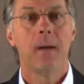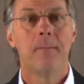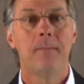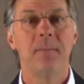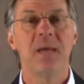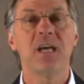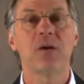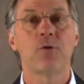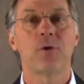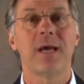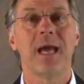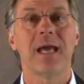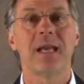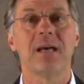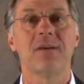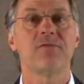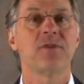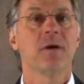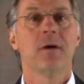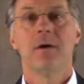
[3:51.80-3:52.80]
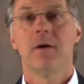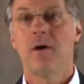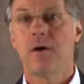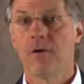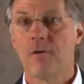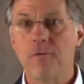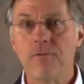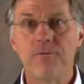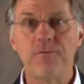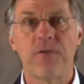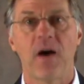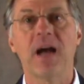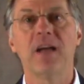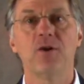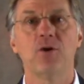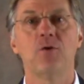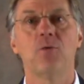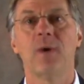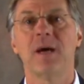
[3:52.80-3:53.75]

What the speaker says: Be creative. Find new